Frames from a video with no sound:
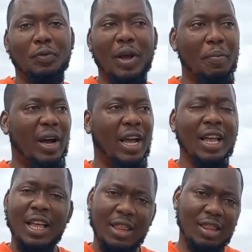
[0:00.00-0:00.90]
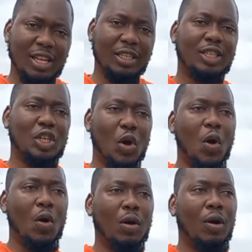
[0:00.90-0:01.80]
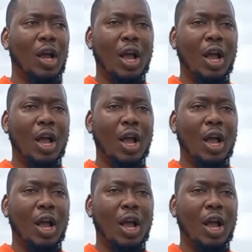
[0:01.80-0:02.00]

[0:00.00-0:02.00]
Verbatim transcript: whereby this young